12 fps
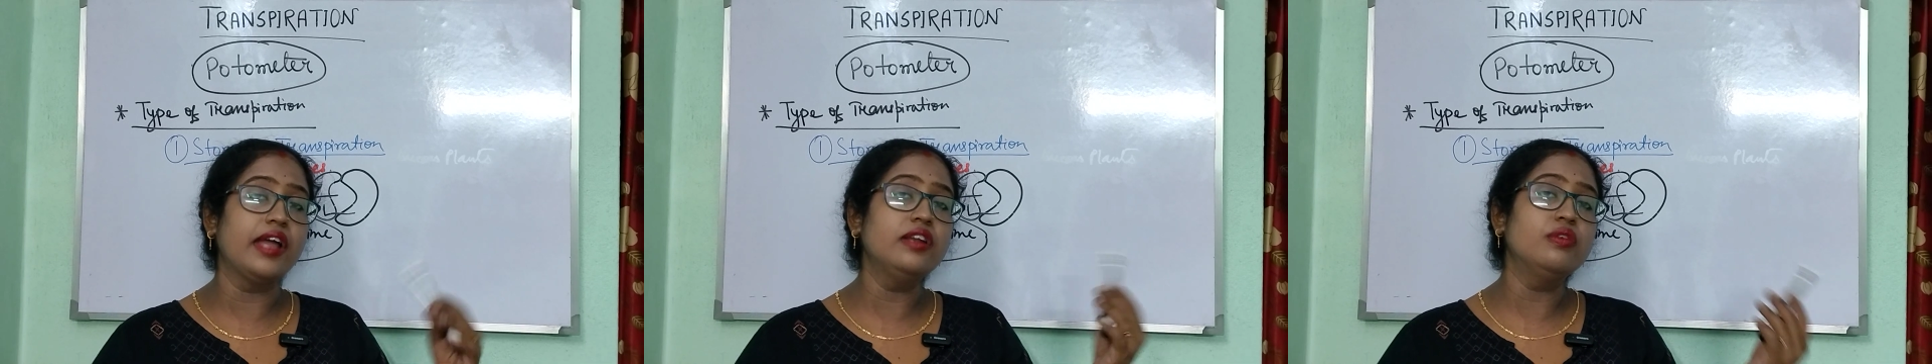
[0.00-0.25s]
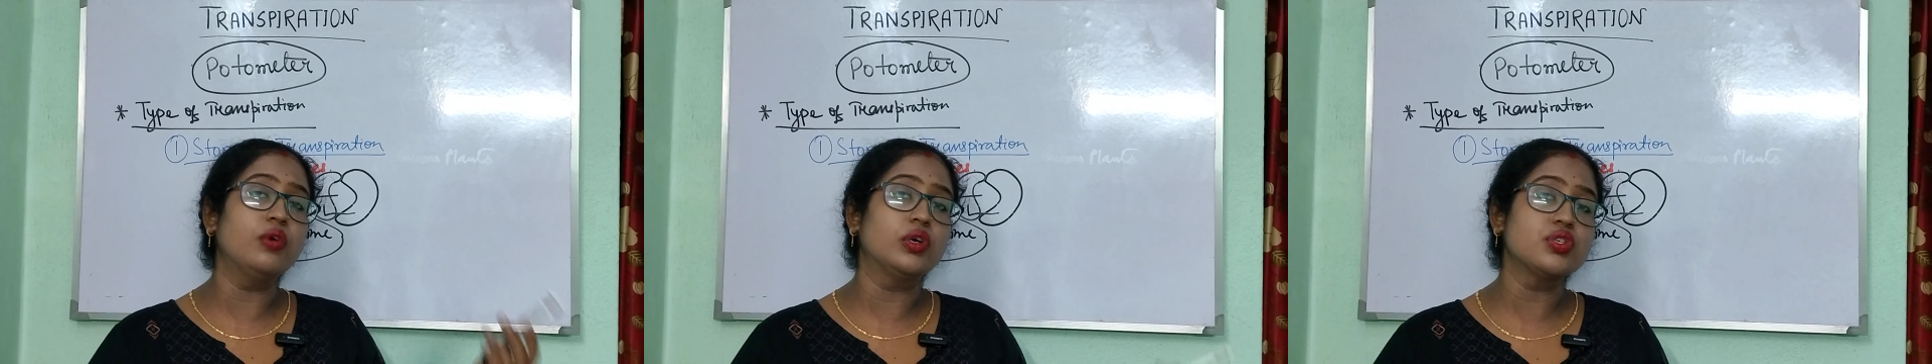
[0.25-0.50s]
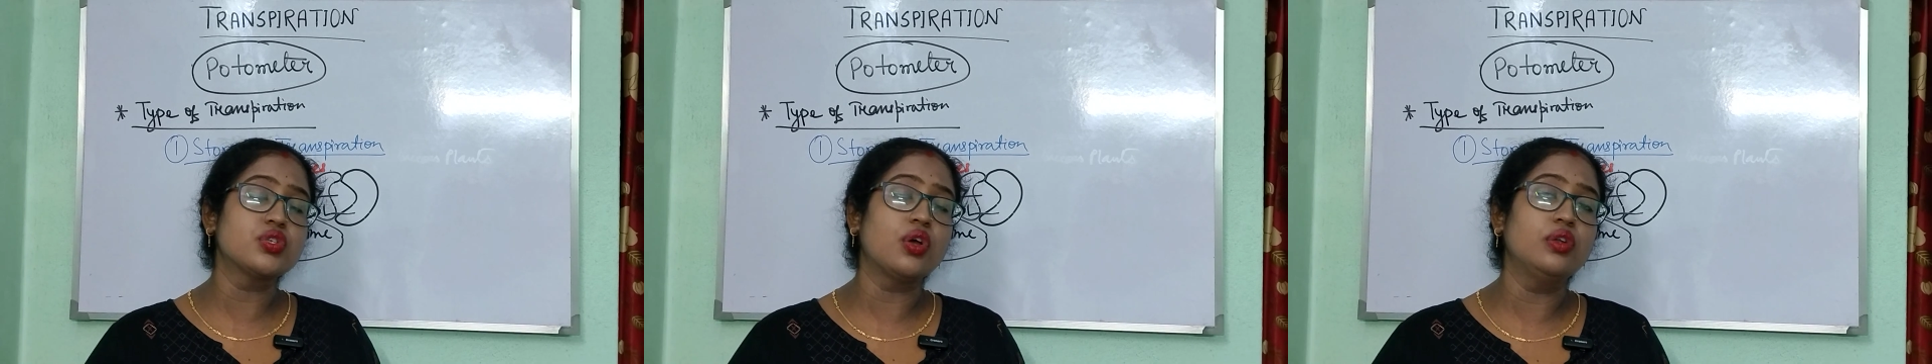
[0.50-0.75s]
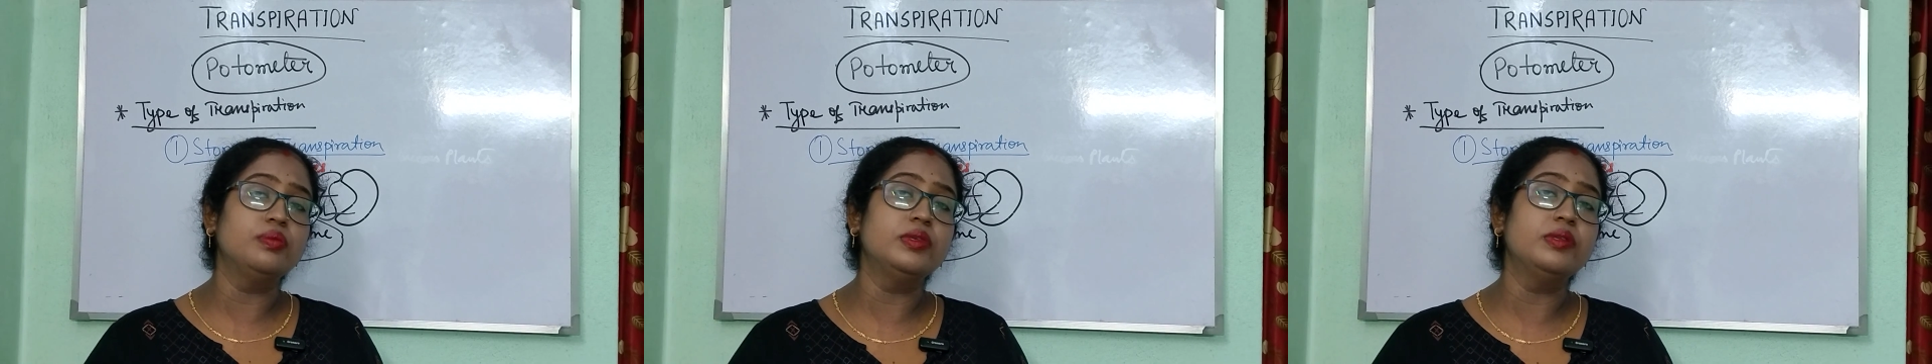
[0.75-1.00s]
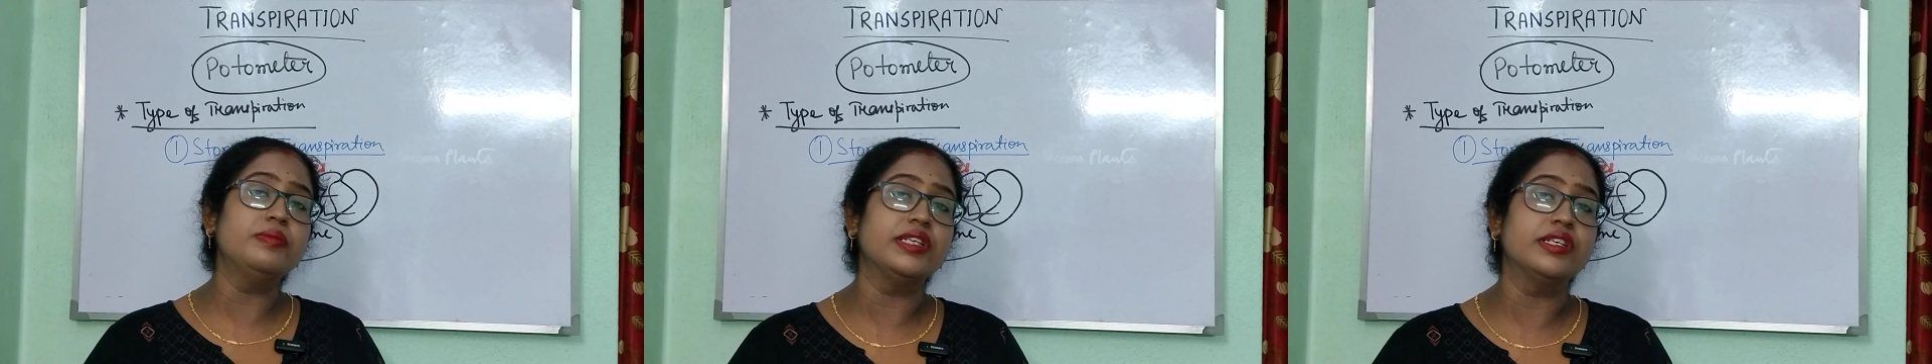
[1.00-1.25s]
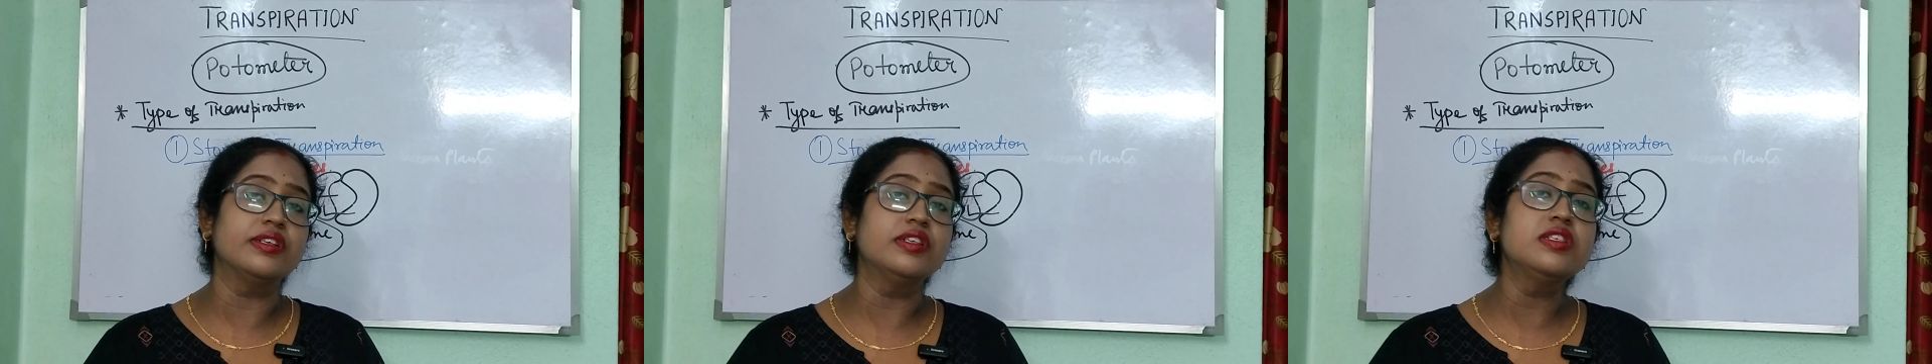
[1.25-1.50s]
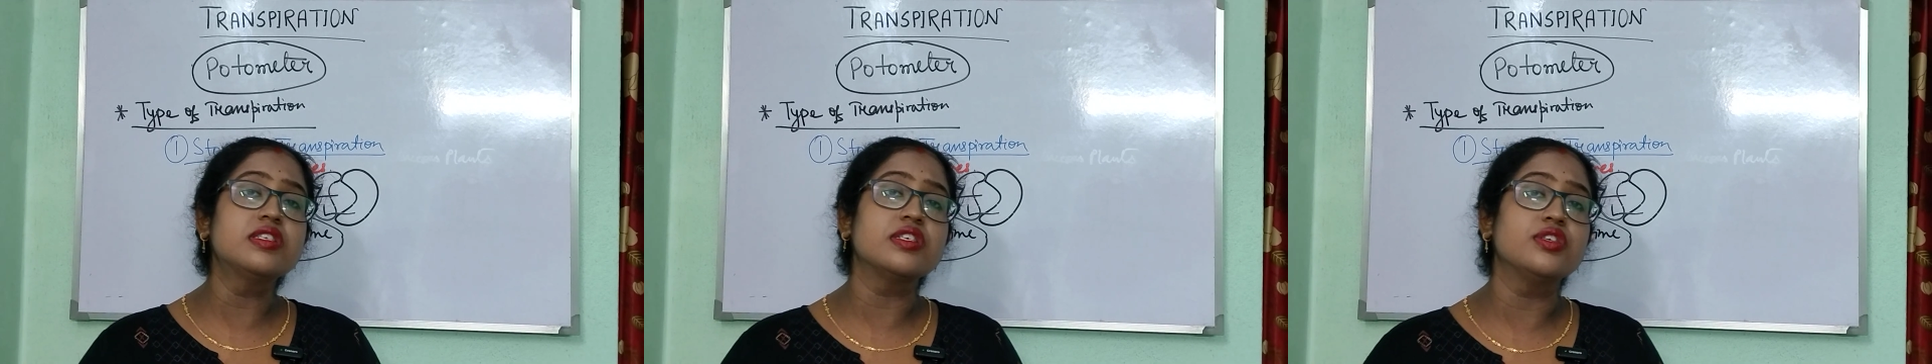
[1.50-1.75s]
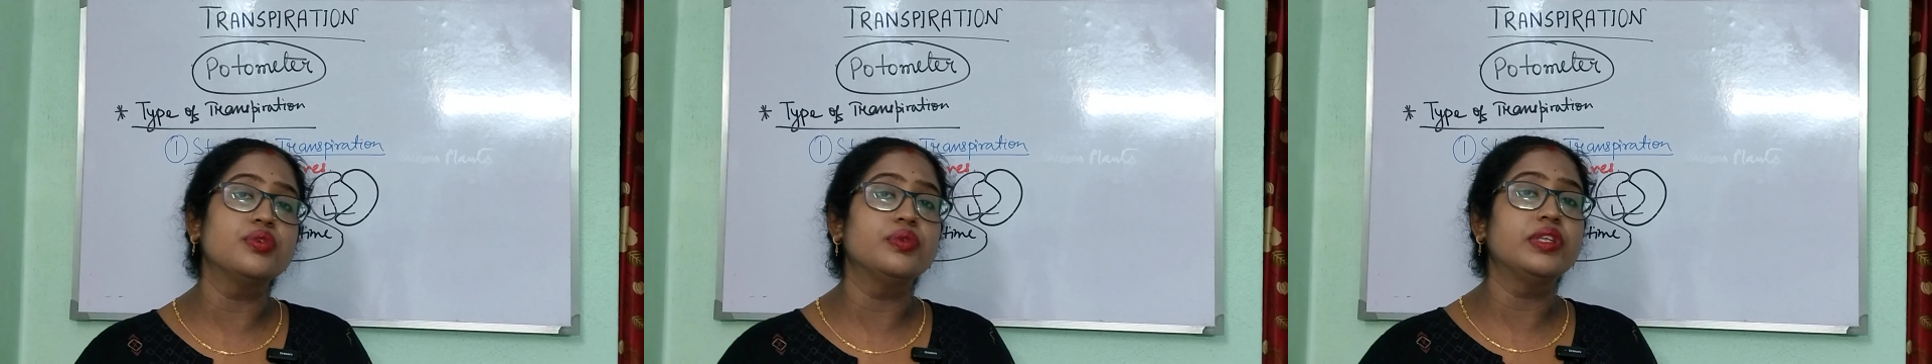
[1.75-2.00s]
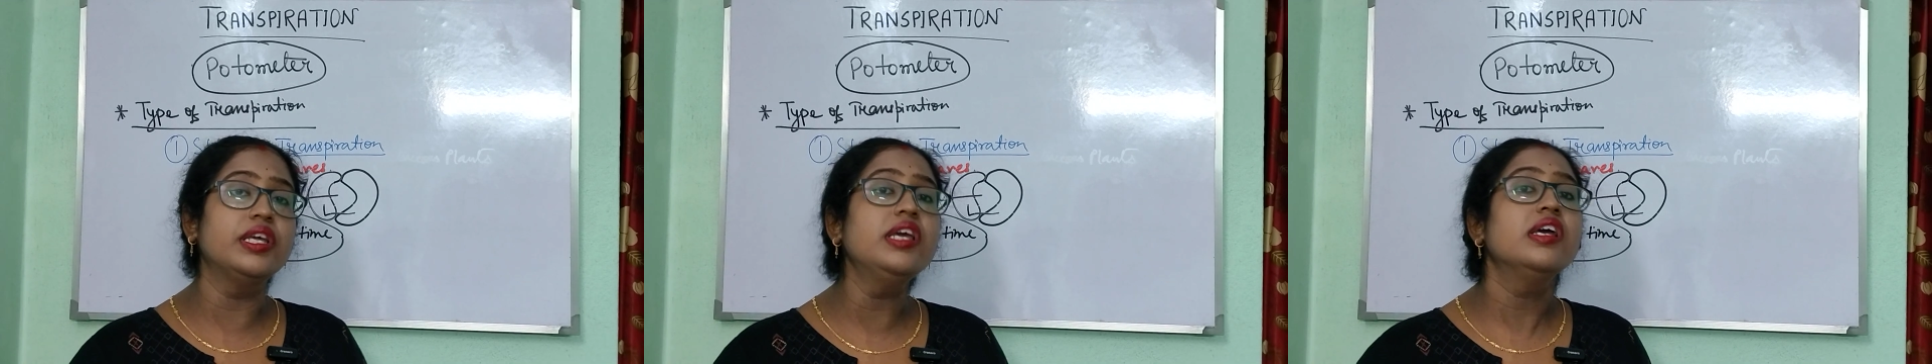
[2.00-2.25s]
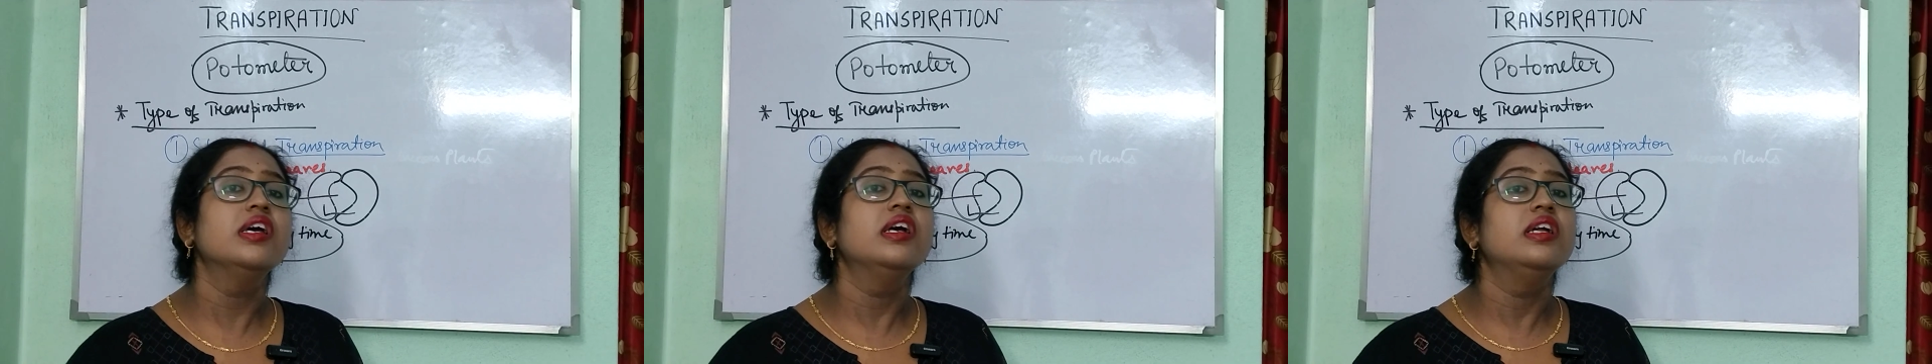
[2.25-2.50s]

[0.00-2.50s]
and water soluble minerals into the